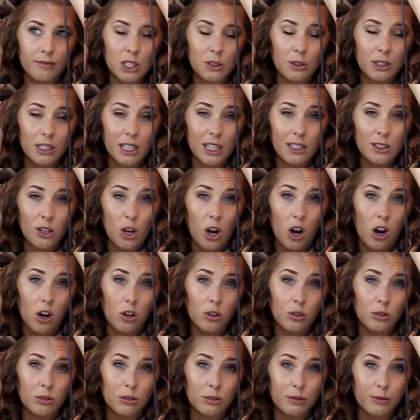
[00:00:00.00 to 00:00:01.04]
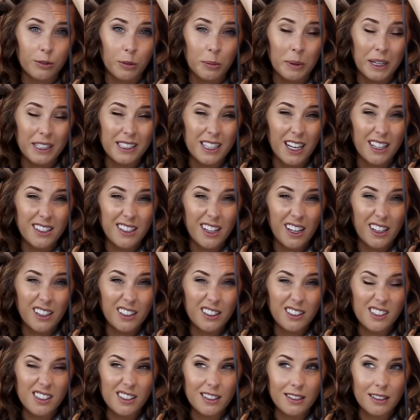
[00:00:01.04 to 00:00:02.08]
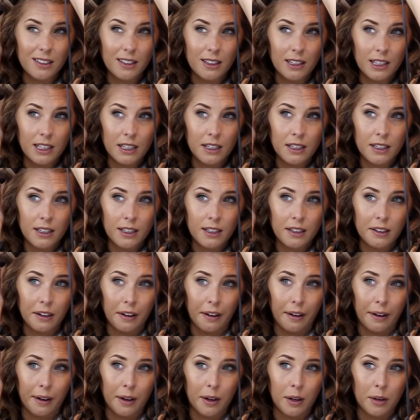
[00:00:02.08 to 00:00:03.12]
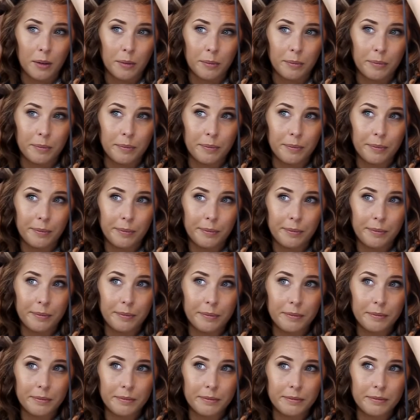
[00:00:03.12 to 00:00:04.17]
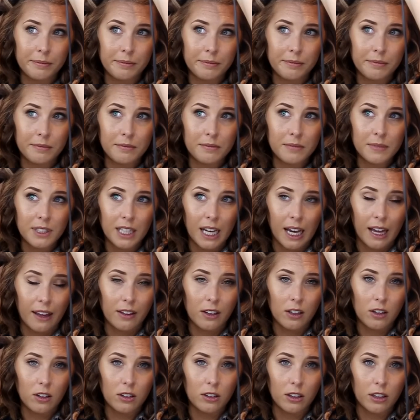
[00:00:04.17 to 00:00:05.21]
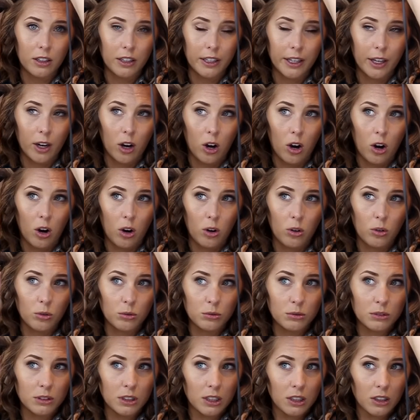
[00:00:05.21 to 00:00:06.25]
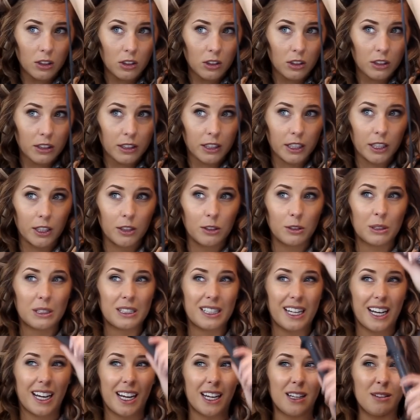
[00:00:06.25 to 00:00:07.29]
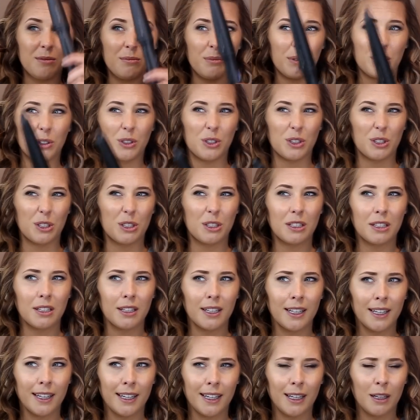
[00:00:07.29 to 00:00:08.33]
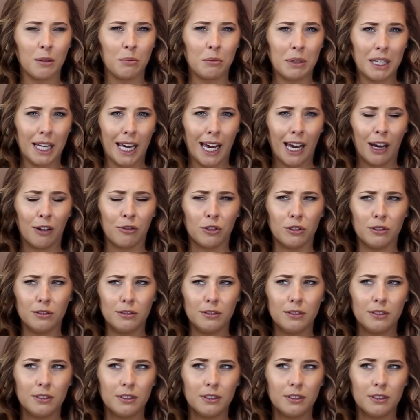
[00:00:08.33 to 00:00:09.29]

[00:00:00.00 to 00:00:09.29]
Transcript: So I tend to hold for about 10 seconds. Yeah, the longer you hold, the longer the curls will stay in, but just be careful.